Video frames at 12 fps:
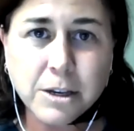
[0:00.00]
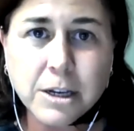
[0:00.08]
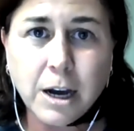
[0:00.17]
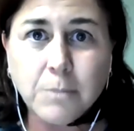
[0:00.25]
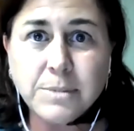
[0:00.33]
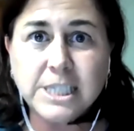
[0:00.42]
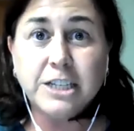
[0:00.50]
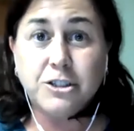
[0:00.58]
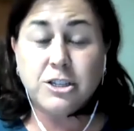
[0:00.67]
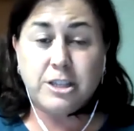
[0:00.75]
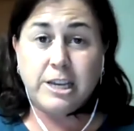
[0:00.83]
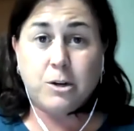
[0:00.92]
comes
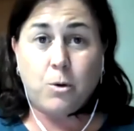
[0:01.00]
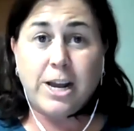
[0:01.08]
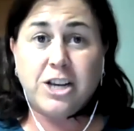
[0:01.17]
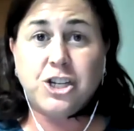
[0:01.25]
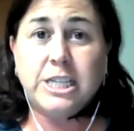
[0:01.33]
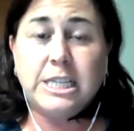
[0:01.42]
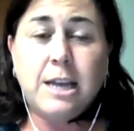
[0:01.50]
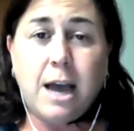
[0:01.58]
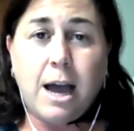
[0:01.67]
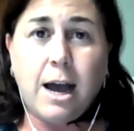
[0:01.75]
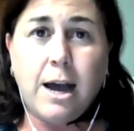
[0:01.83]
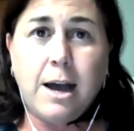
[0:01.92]
into the equation,
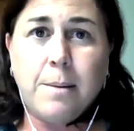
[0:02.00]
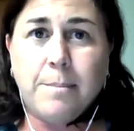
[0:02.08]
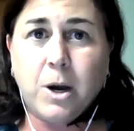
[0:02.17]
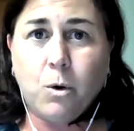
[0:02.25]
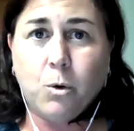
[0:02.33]
um,